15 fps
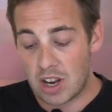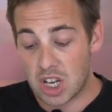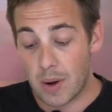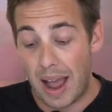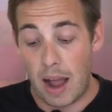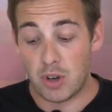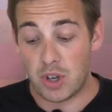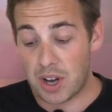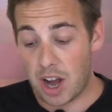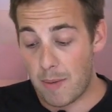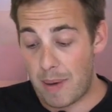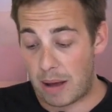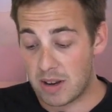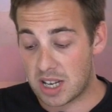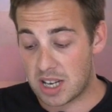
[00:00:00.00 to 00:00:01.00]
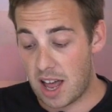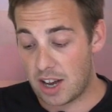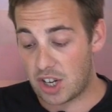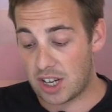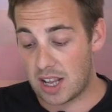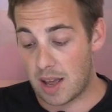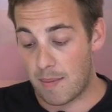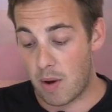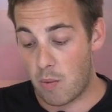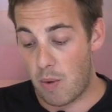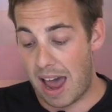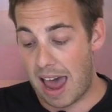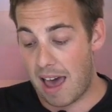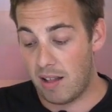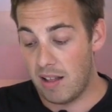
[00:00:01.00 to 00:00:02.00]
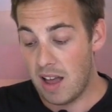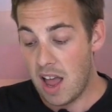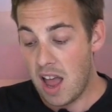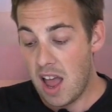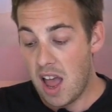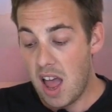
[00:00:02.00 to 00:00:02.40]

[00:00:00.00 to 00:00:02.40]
So how do you go about searching them? Well,